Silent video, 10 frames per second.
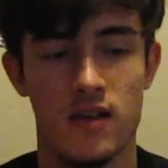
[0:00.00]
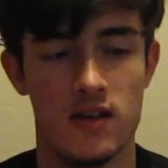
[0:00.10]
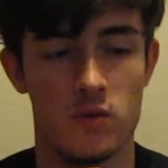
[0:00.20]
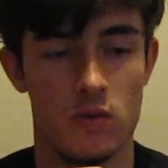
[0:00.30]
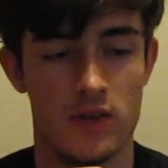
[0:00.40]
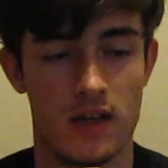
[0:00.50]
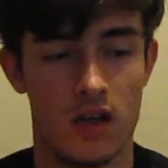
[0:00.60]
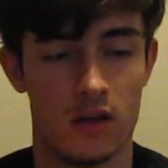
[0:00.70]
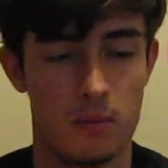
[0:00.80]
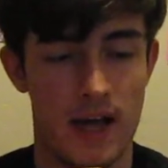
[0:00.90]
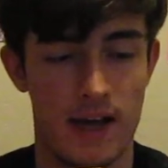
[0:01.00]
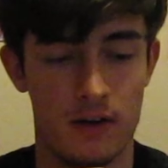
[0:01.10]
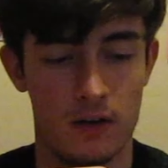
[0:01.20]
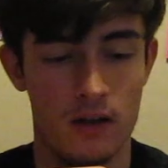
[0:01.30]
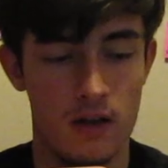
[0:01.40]
as well as a color
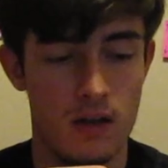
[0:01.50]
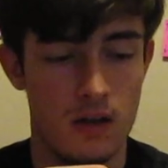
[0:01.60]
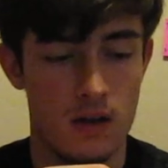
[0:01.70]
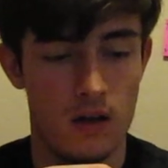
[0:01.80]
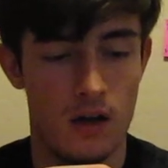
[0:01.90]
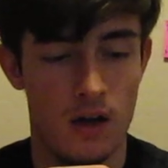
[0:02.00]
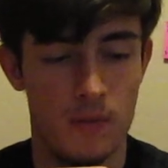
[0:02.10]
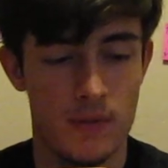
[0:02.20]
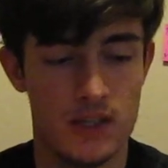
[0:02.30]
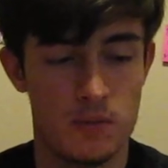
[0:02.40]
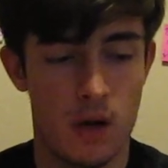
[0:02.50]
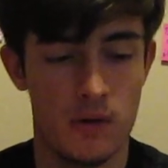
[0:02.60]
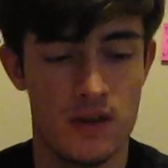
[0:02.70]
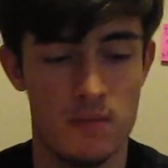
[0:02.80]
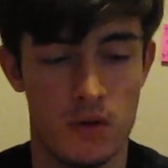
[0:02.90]
pattern. This is probably
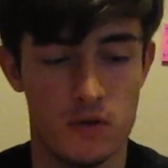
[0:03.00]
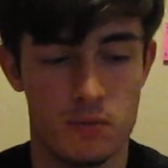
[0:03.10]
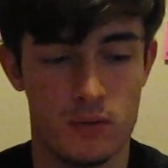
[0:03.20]
the most...